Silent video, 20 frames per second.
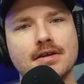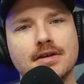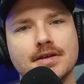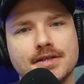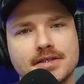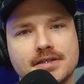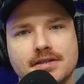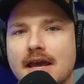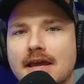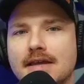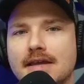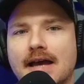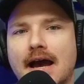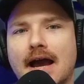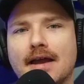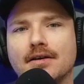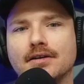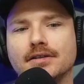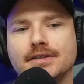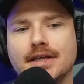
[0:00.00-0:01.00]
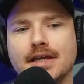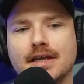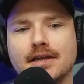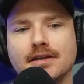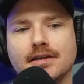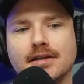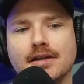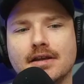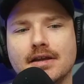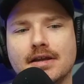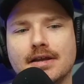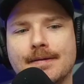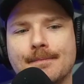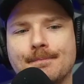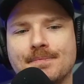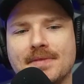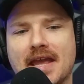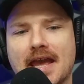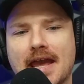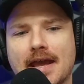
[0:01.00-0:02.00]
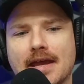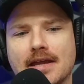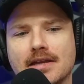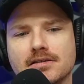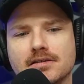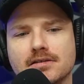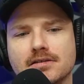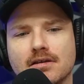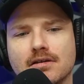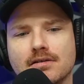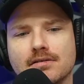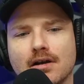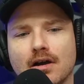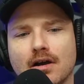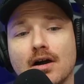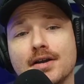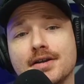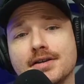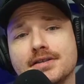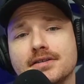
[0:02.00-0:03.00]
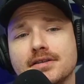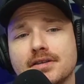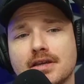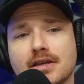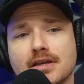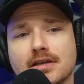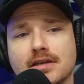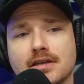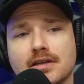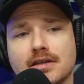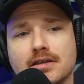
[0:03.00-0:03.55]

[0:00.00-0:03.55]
stay dialed in, and honestly